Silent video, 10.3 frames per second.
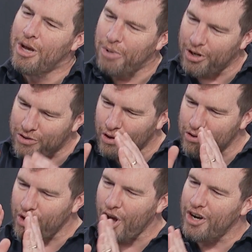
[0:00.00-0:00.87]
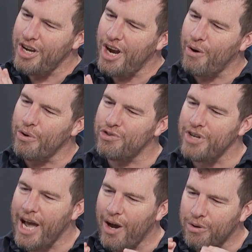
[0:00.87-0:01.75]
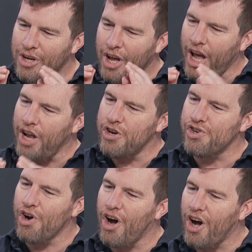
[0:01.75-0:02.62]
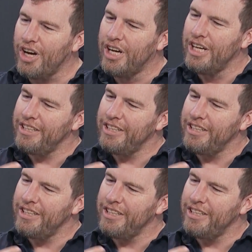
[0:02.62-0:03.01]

But it's also got a narrow snout and jaw